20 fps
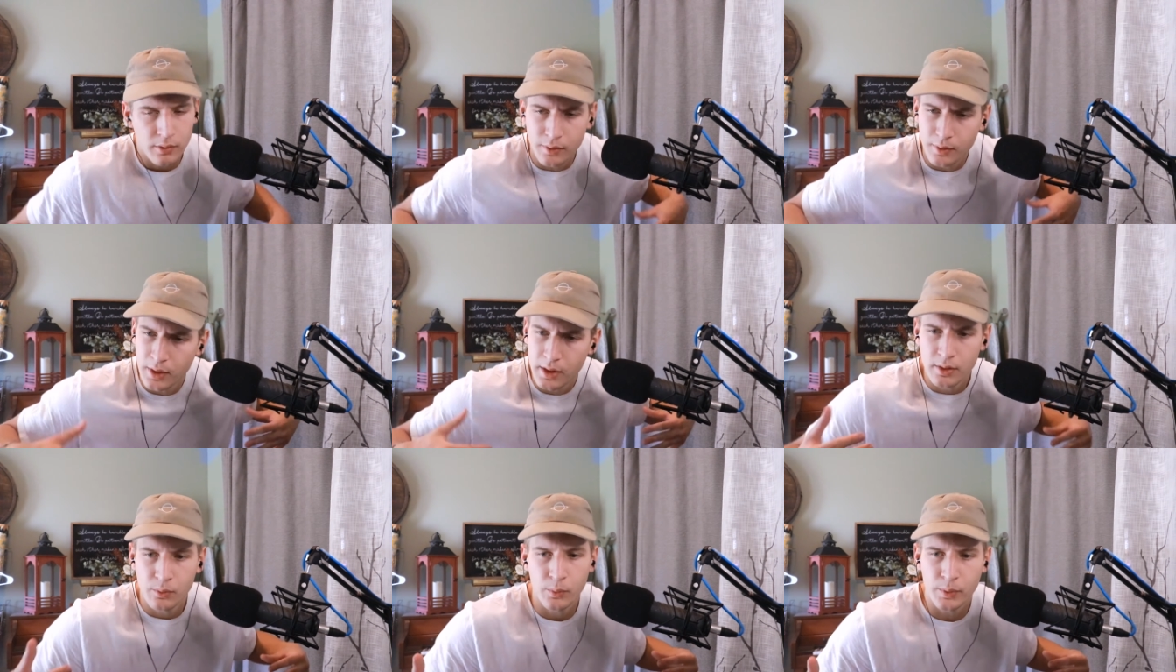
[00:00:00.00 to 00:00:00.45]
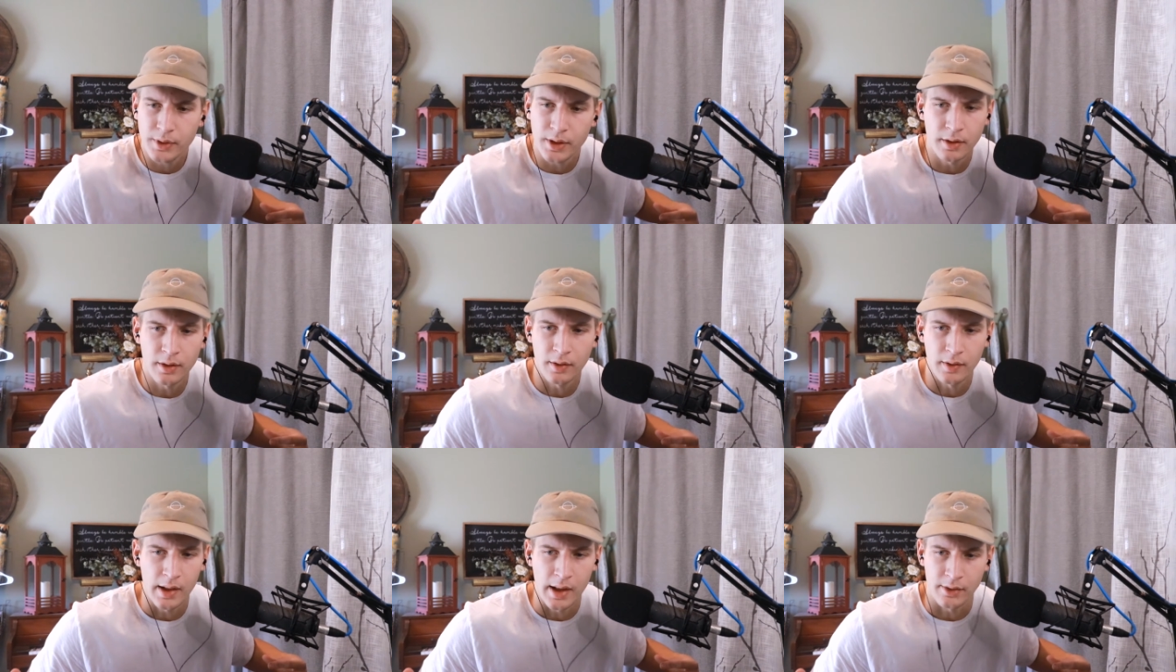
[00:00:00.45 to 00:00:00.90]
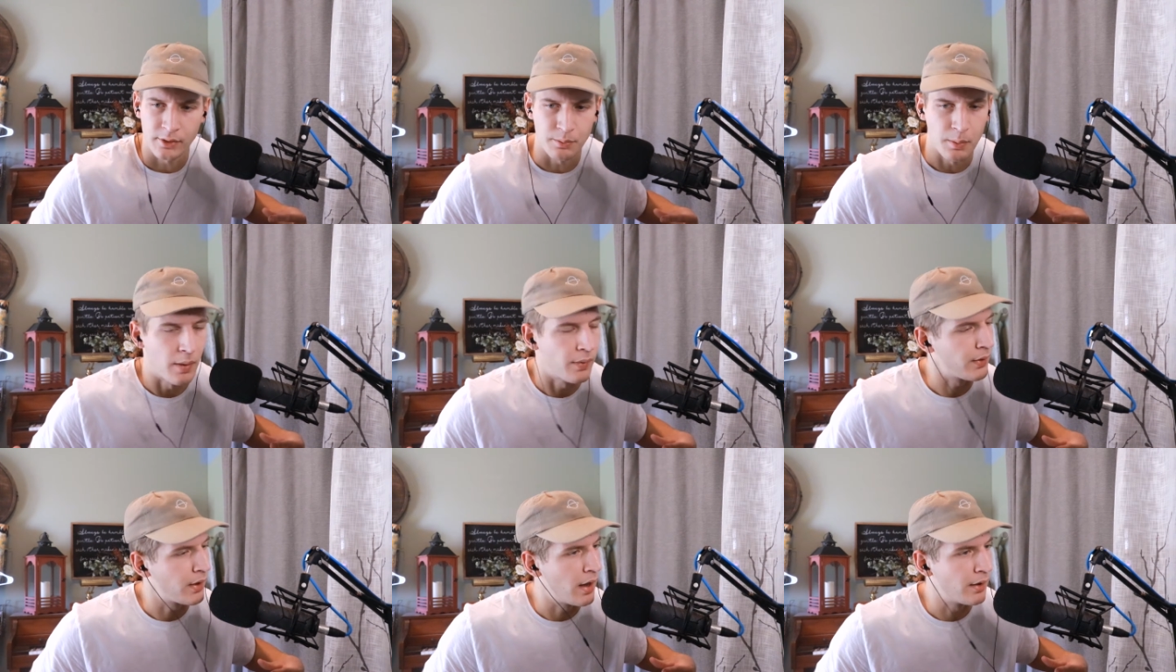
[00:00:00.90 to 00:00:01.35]
within the last
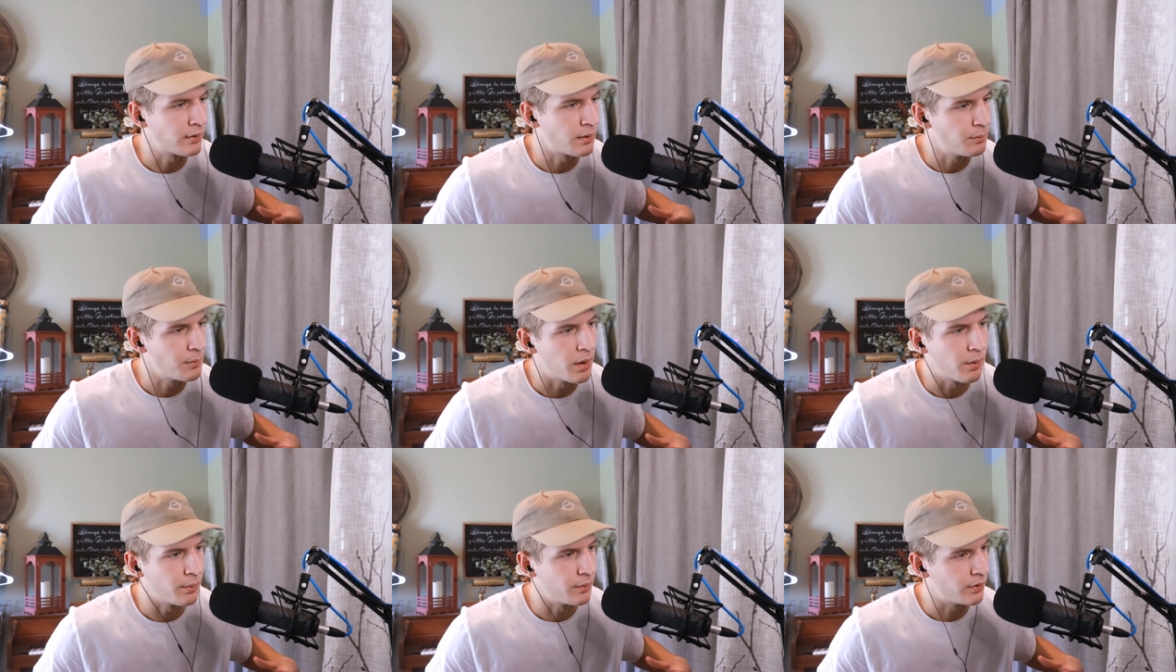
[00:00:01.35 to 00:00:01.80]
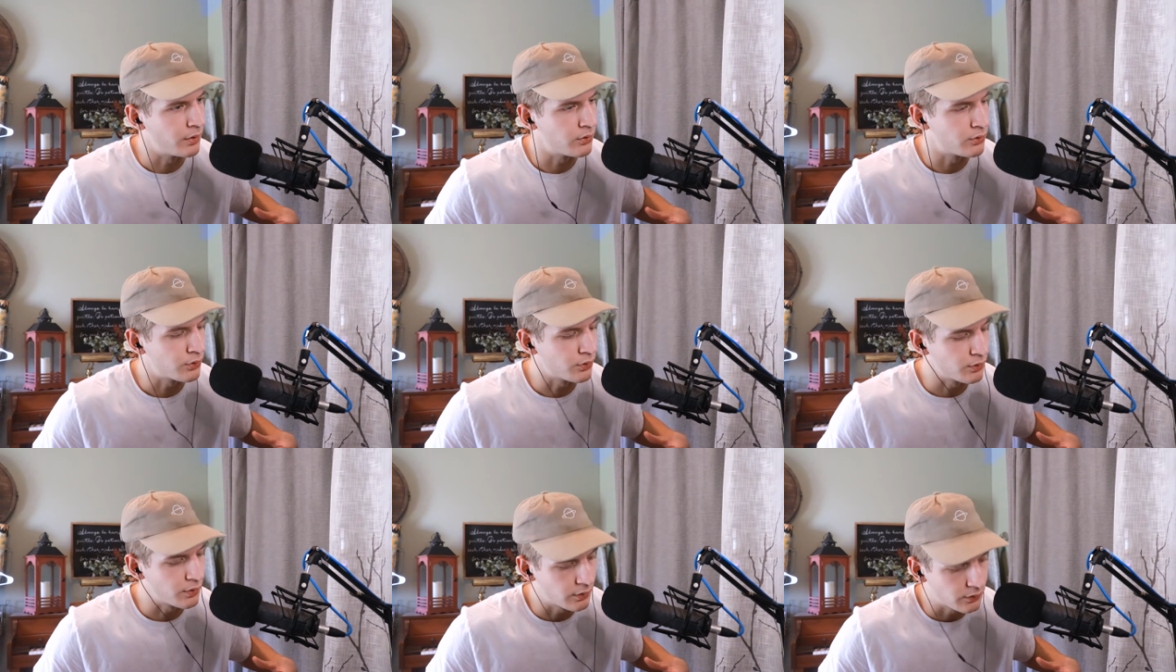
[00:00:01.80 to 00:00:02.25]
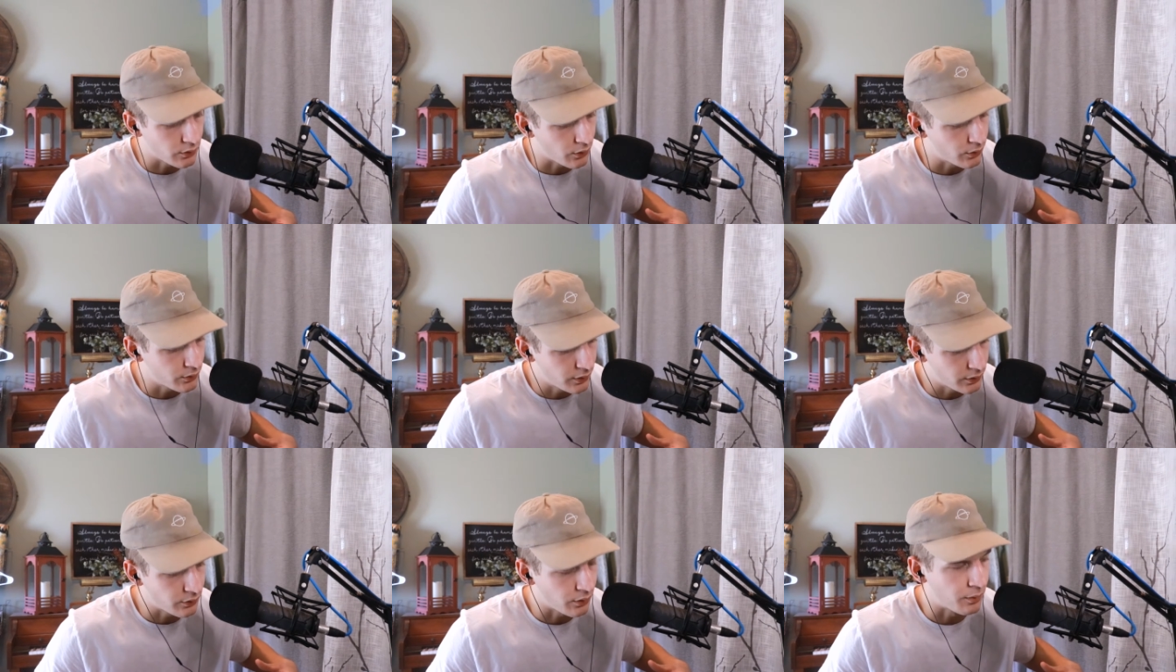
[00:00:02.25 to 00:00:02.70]
month, guys, I'm not really sure. This
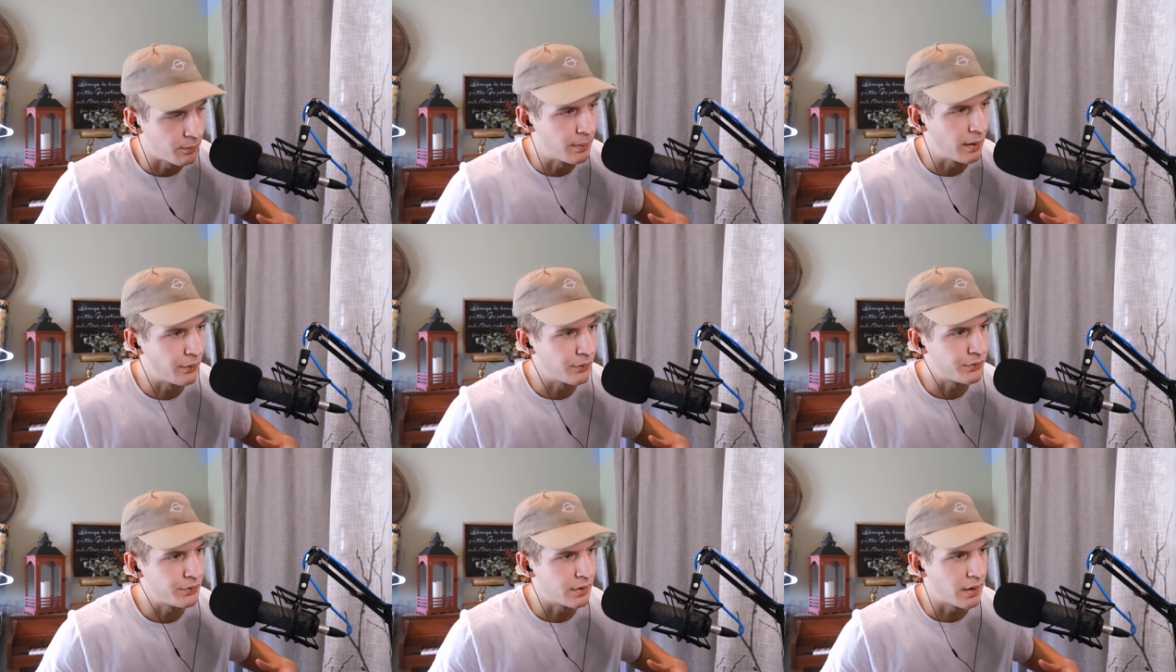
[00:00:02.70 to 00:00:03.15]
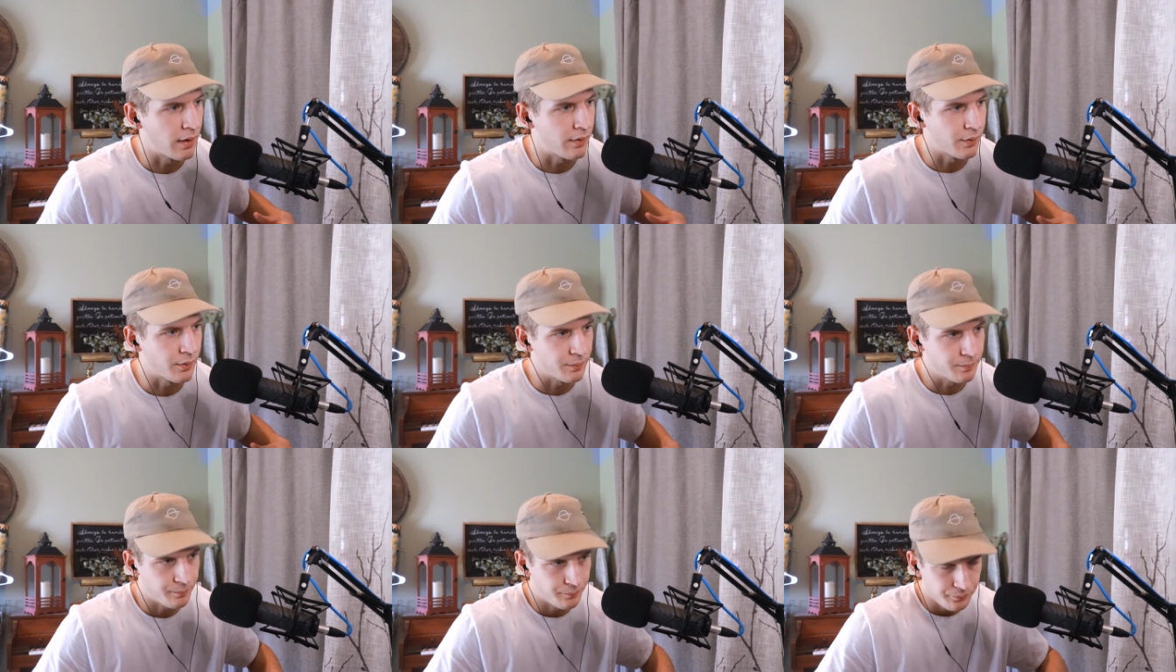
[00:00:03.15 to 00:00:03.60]
all melts together.